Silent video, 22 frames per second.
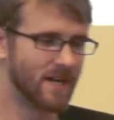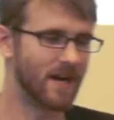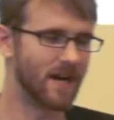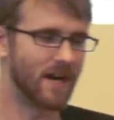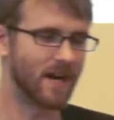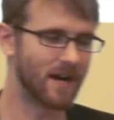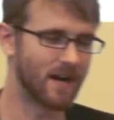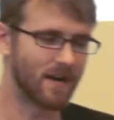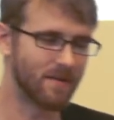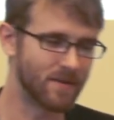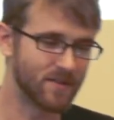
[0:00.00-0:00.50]

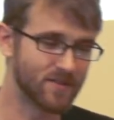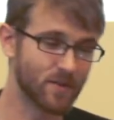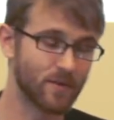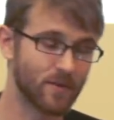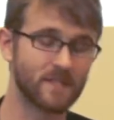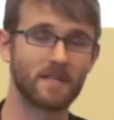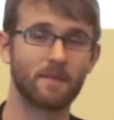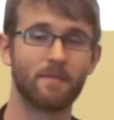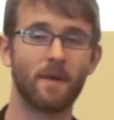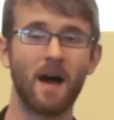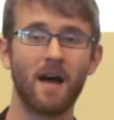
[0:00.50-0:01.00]
And so a
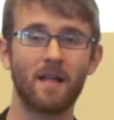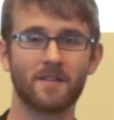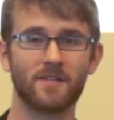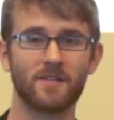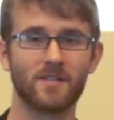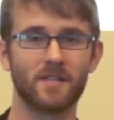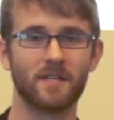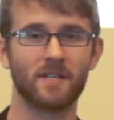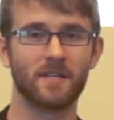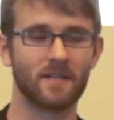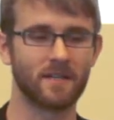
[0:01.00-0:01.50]

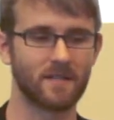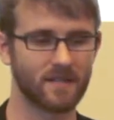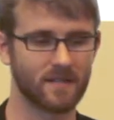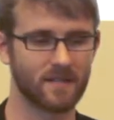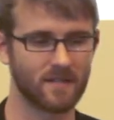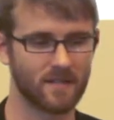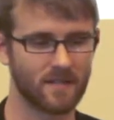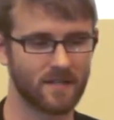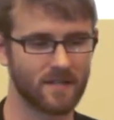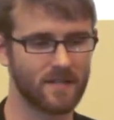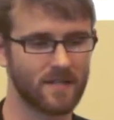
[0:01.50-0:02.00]
topology
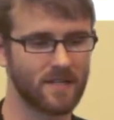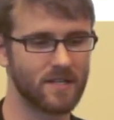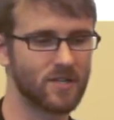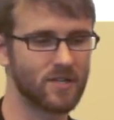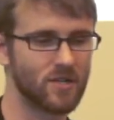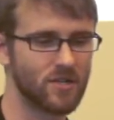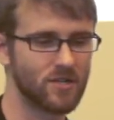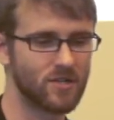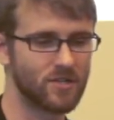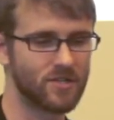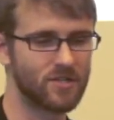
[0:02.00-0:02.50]

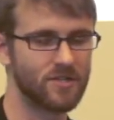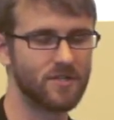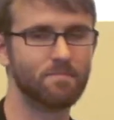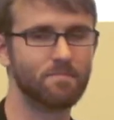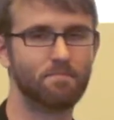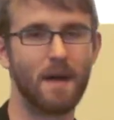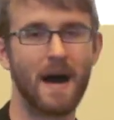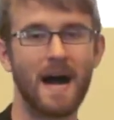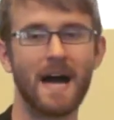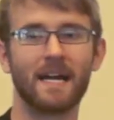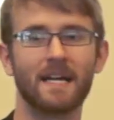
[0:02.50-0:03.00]

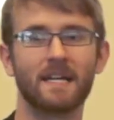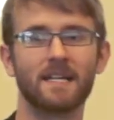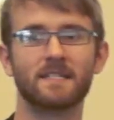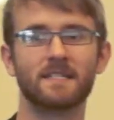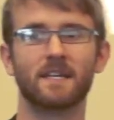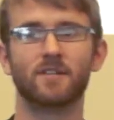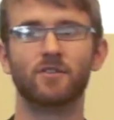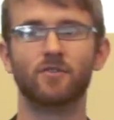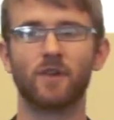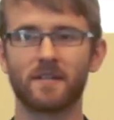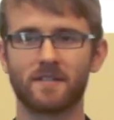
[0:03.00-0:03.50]
binds
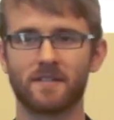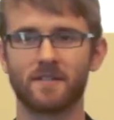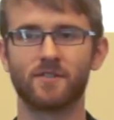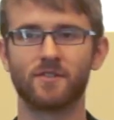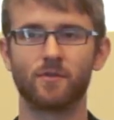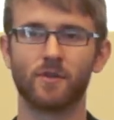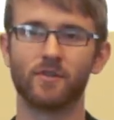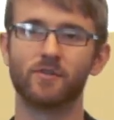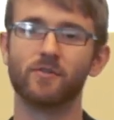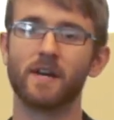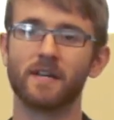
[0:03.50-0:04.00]
addresses
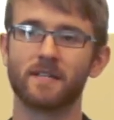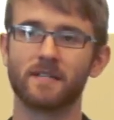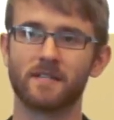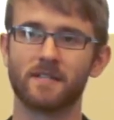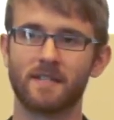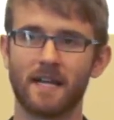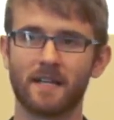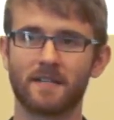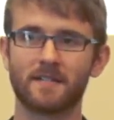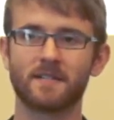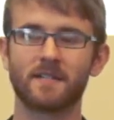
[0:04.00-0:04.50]
to addresses.
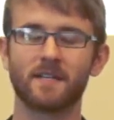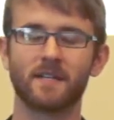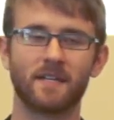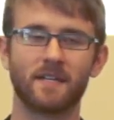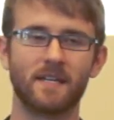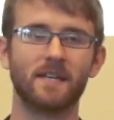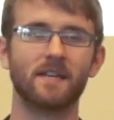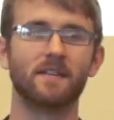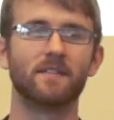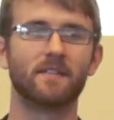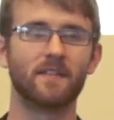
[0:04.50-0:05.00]
That's the
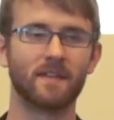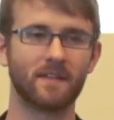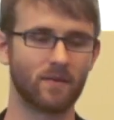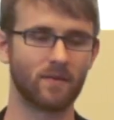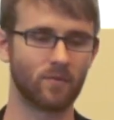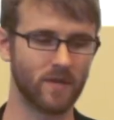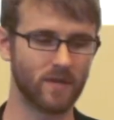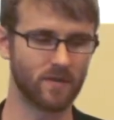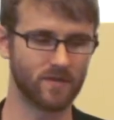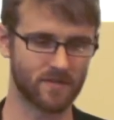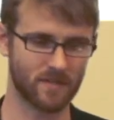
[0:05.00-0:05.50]
key thing that
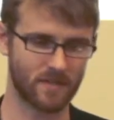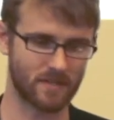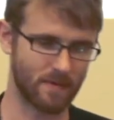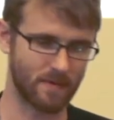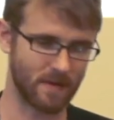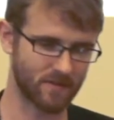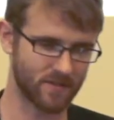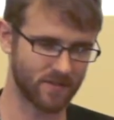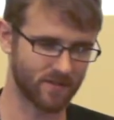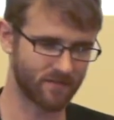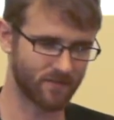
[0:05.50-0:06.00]
we use a
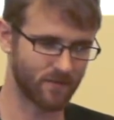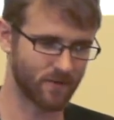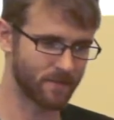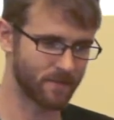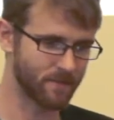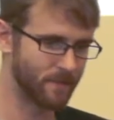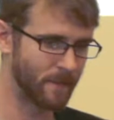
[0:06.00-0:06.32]
topology for.